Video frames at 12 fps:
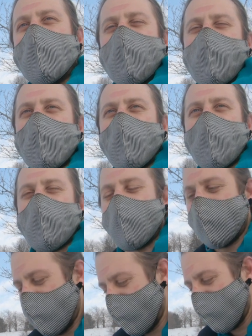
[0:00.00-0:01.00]
Because like,
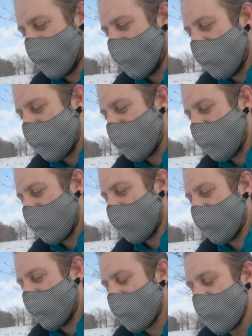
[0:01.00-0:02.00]
as a camera
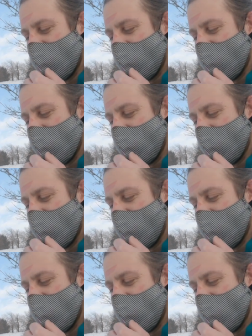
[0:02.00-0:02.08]
person, like,